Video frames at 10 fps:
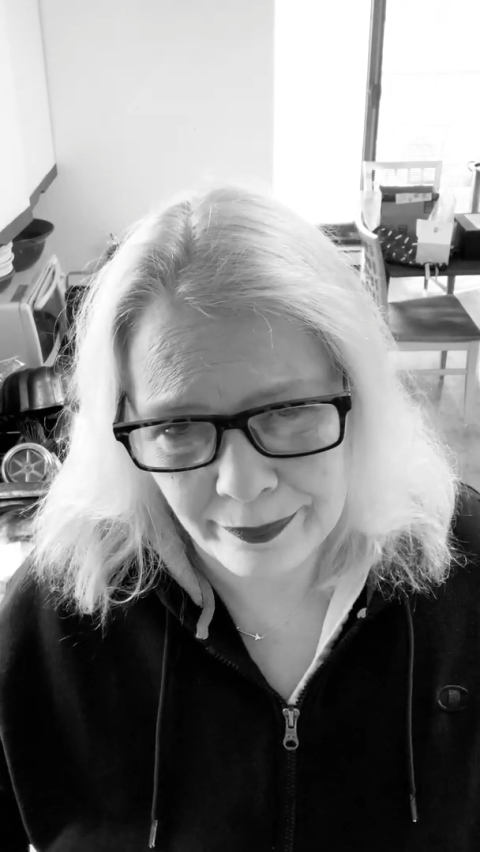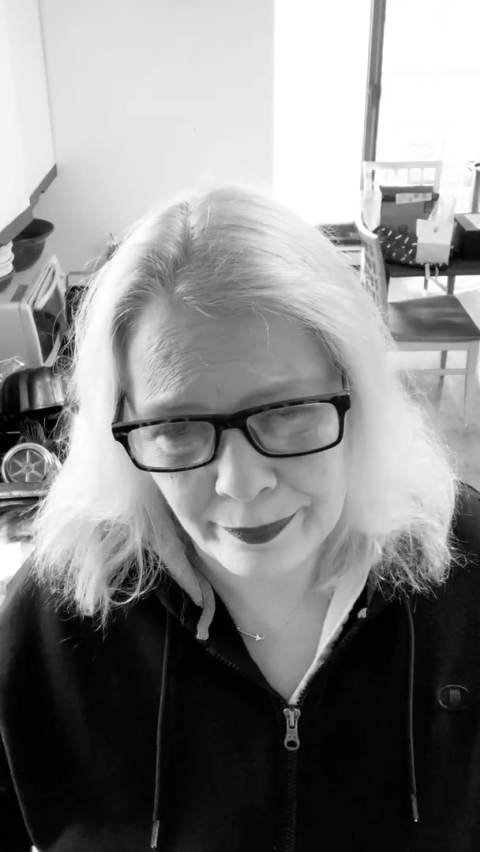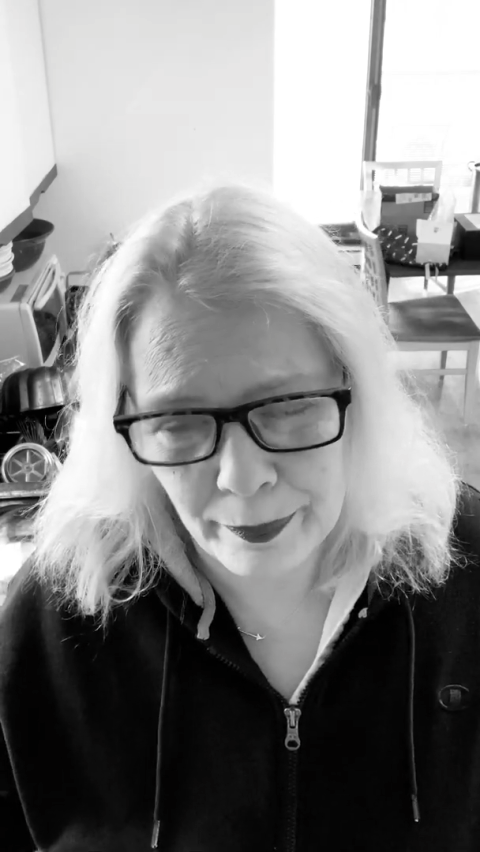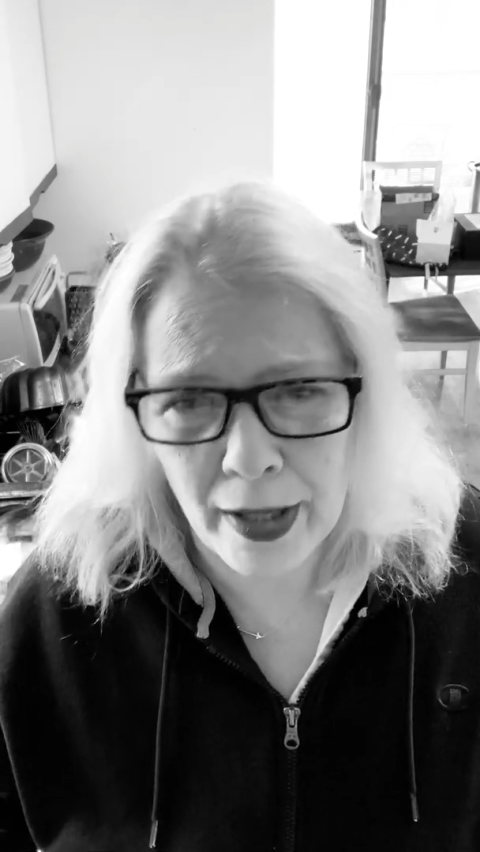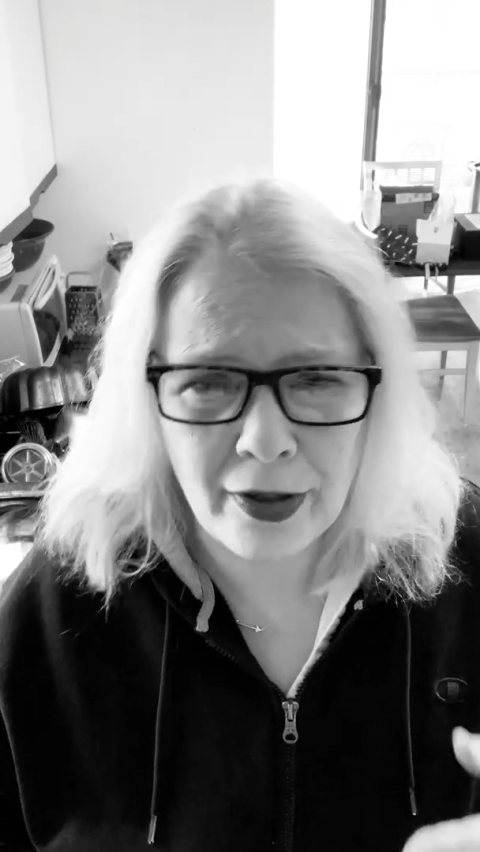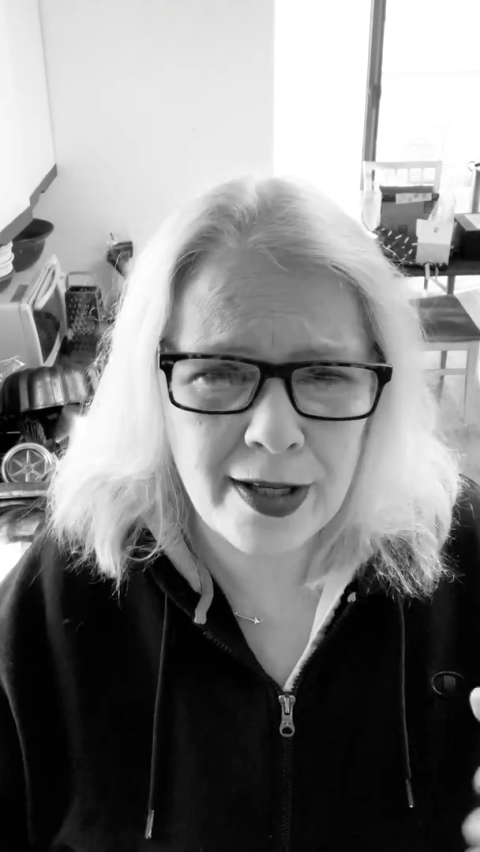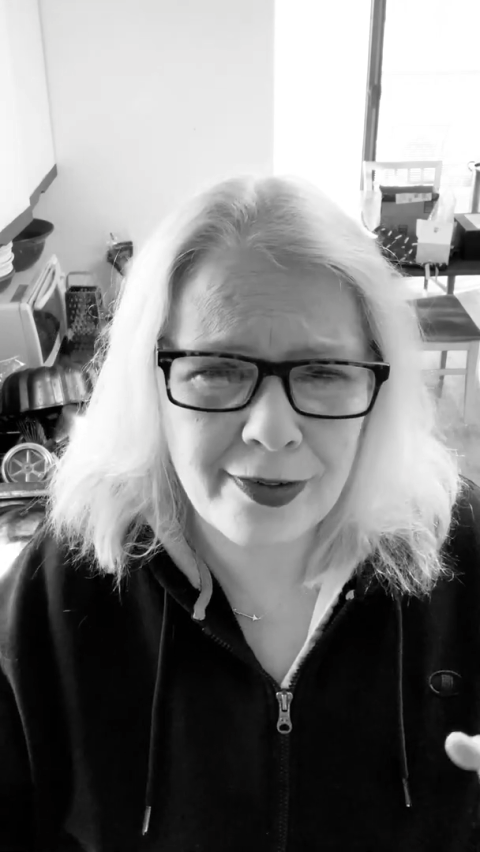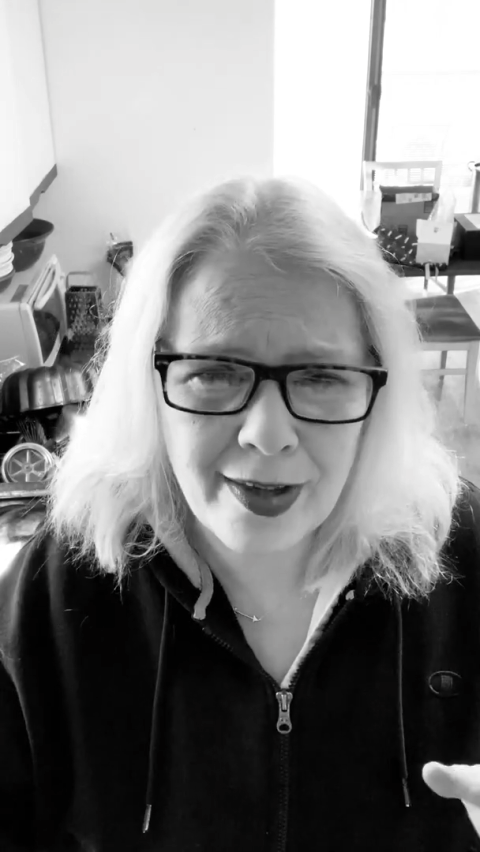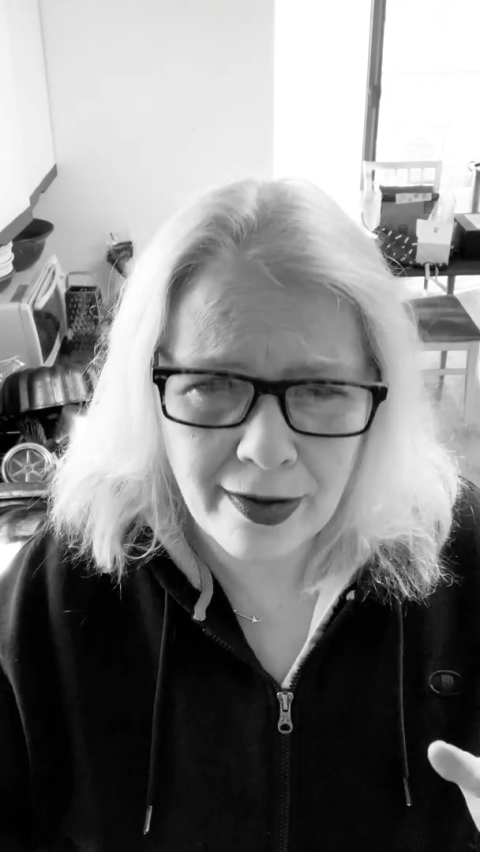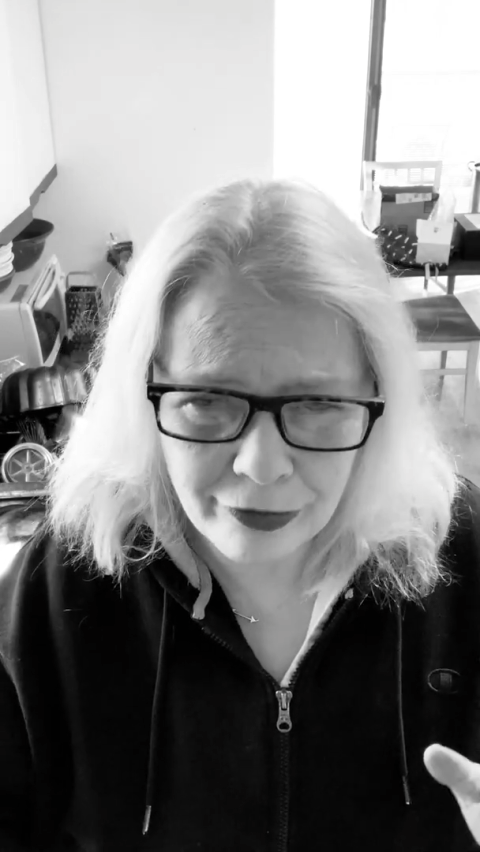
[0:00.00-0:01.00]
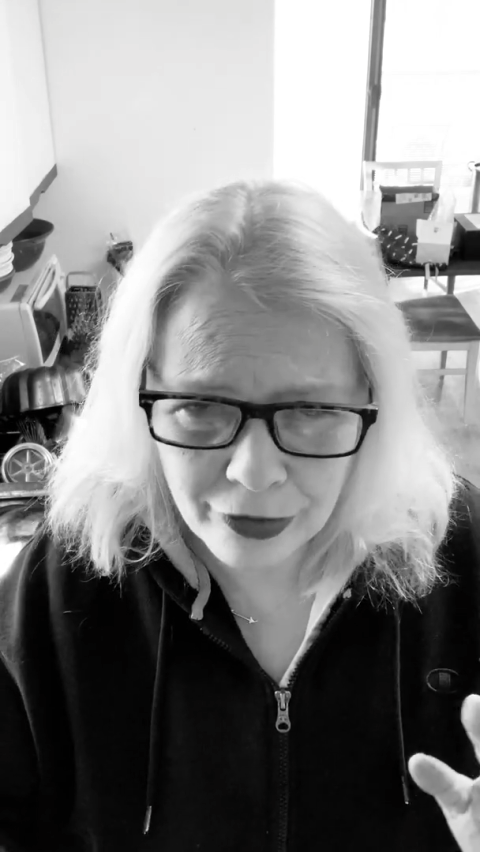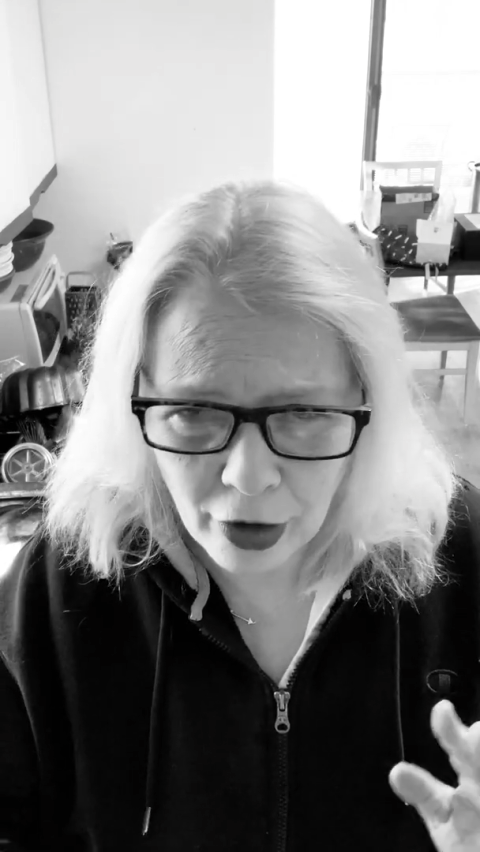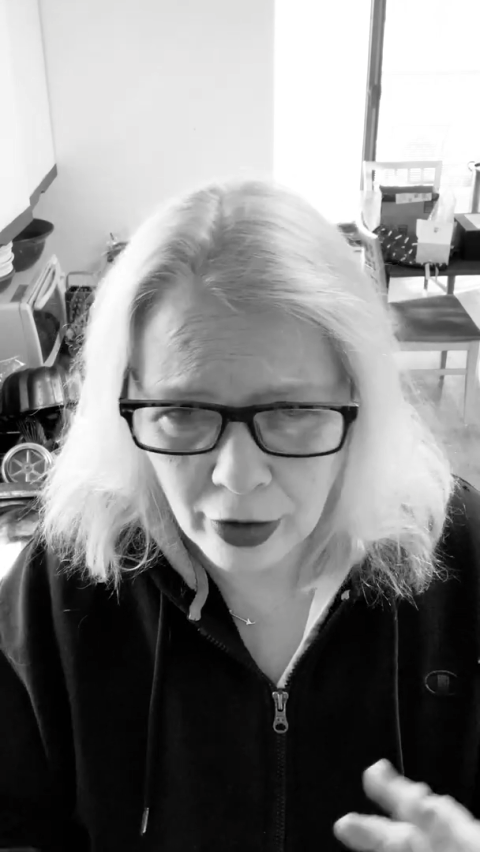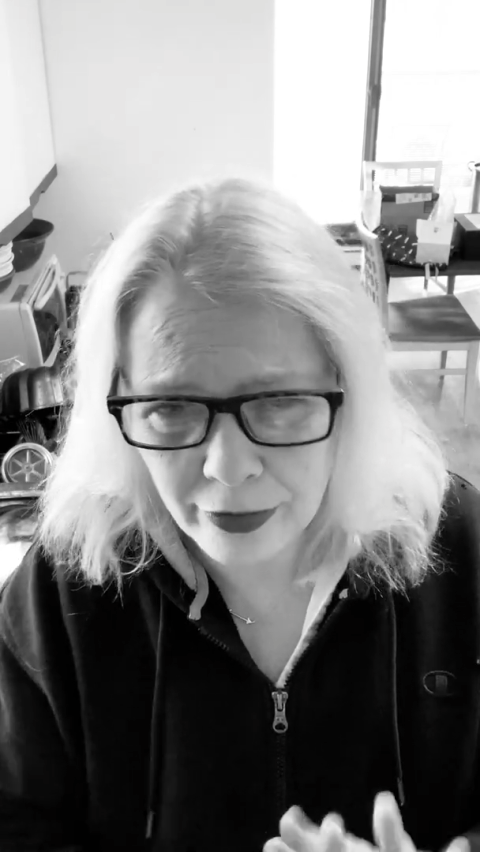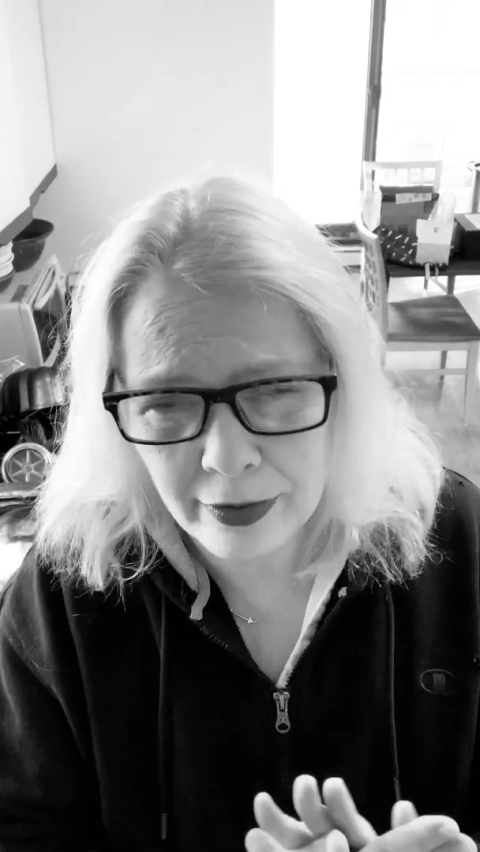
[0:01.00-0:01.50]
Brownies have
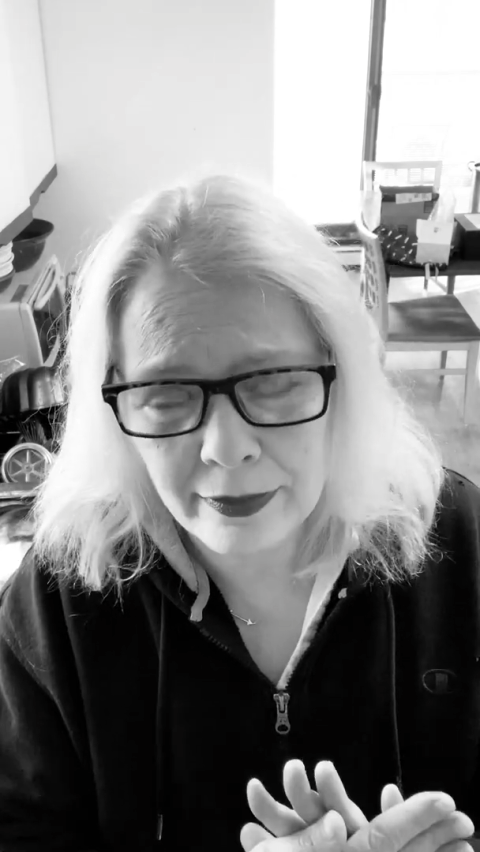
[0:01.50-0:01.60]
salt,